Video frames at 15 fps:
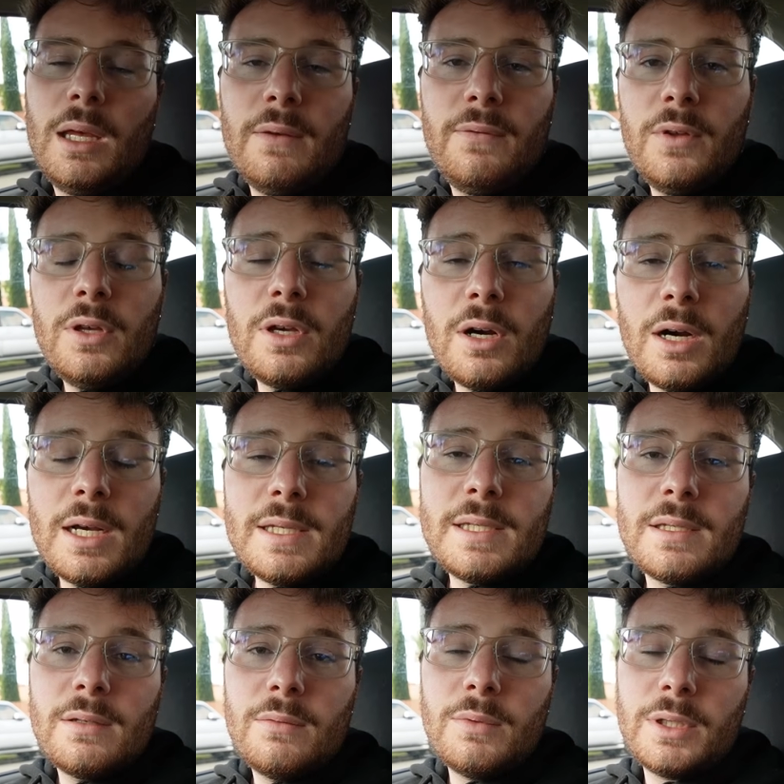If you
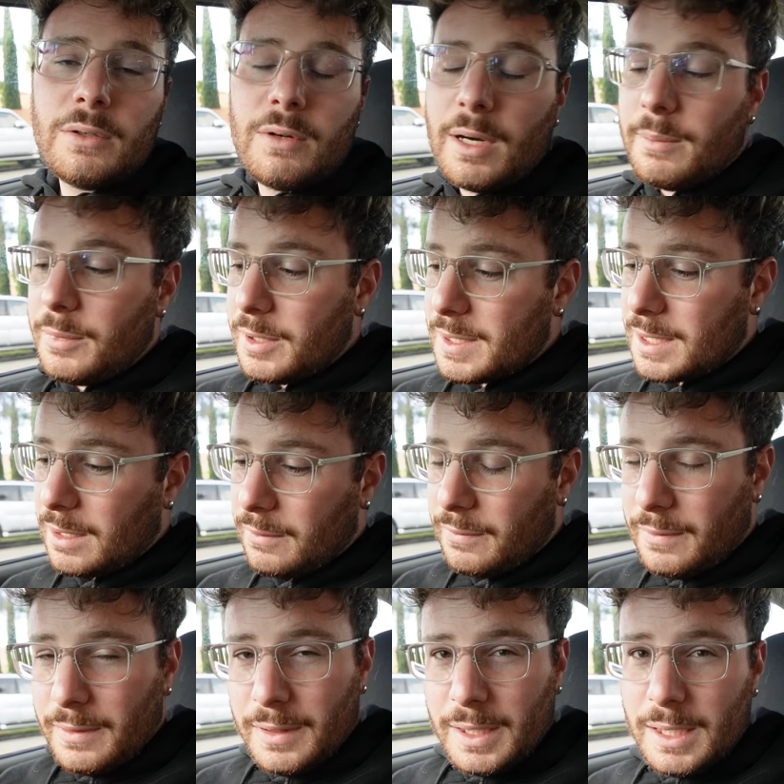guys want to grab
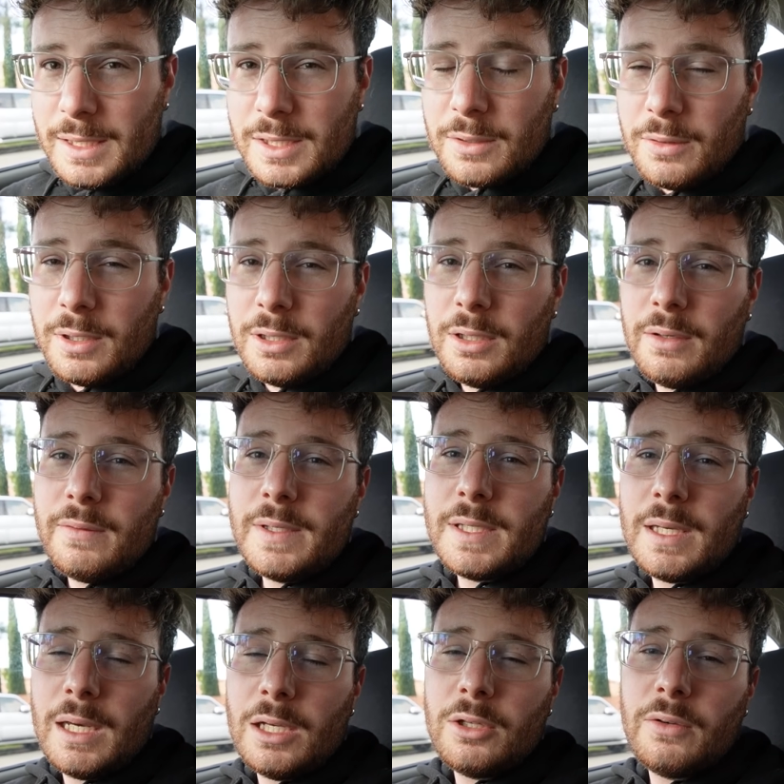yourself these coilovers,
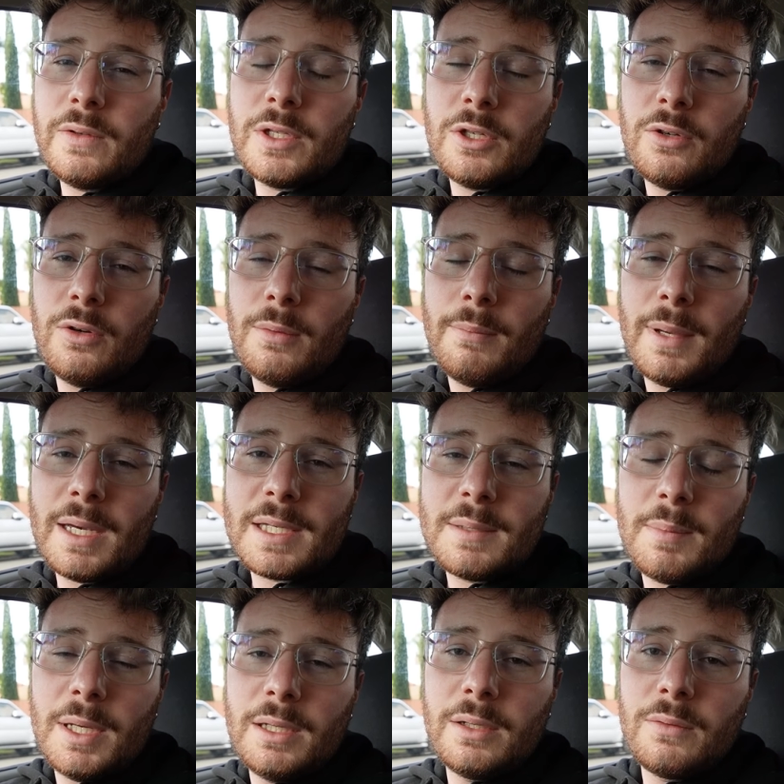head over to
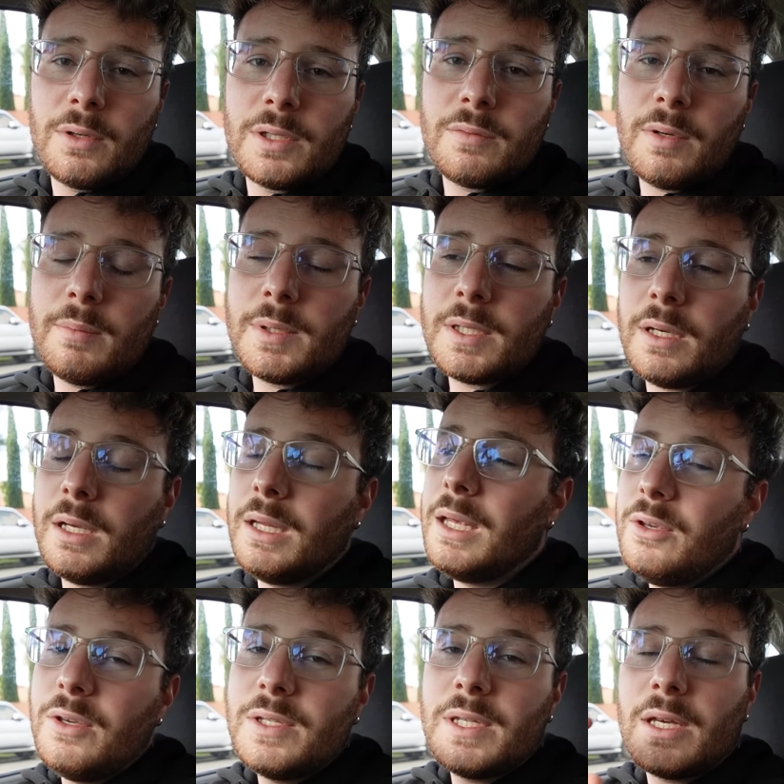MaXpeedingRods website,
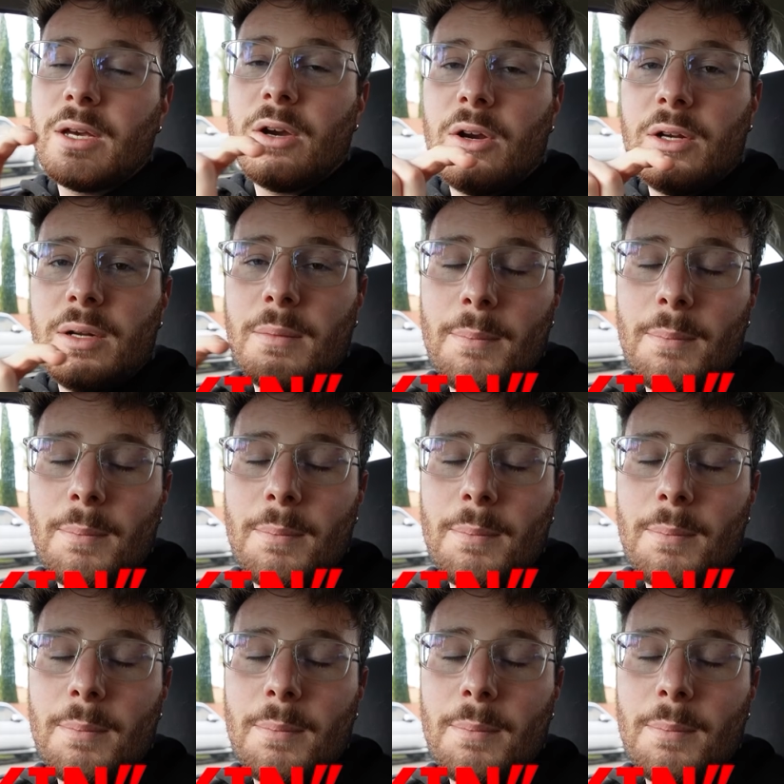use the code